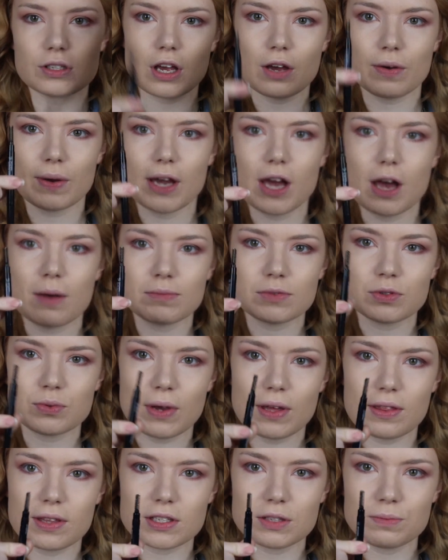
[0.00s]
So it comes
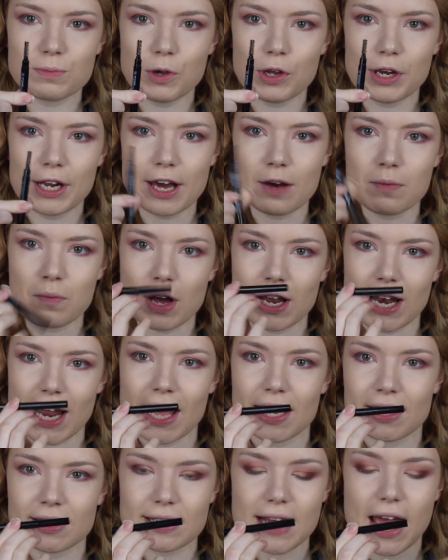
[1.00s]
with a spoolie on one
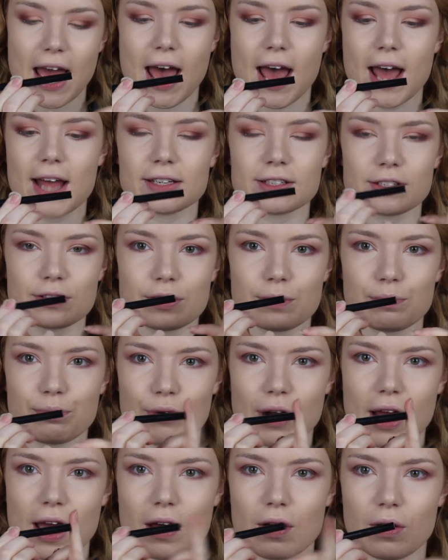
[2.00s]
end and the
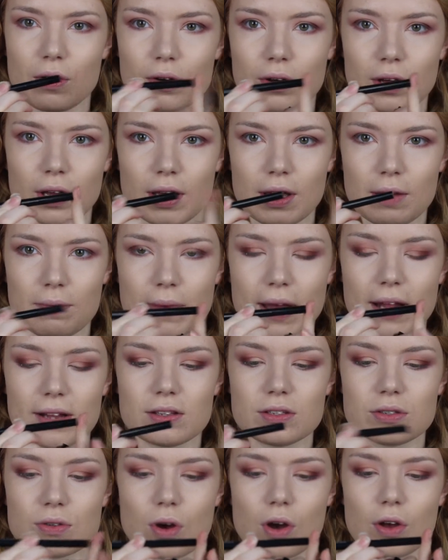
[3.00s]
brow
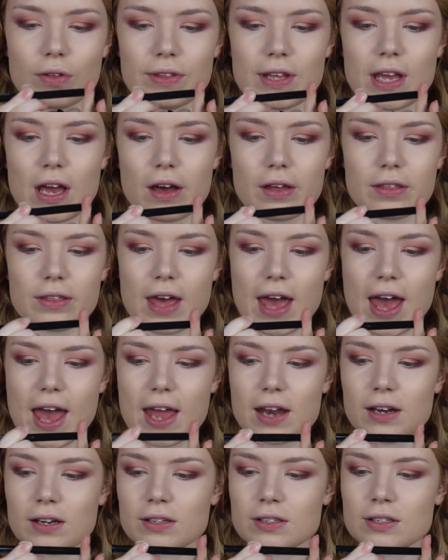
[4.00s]
pencil on the other
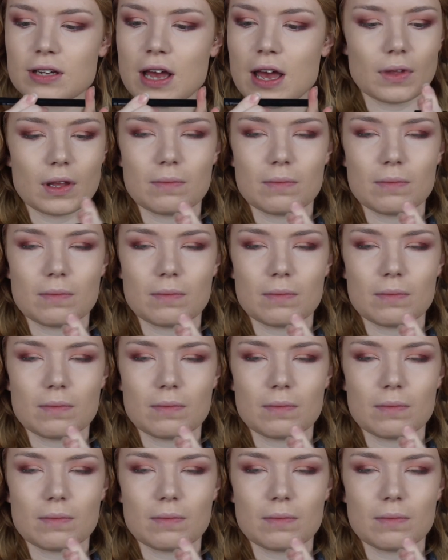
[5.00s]
end.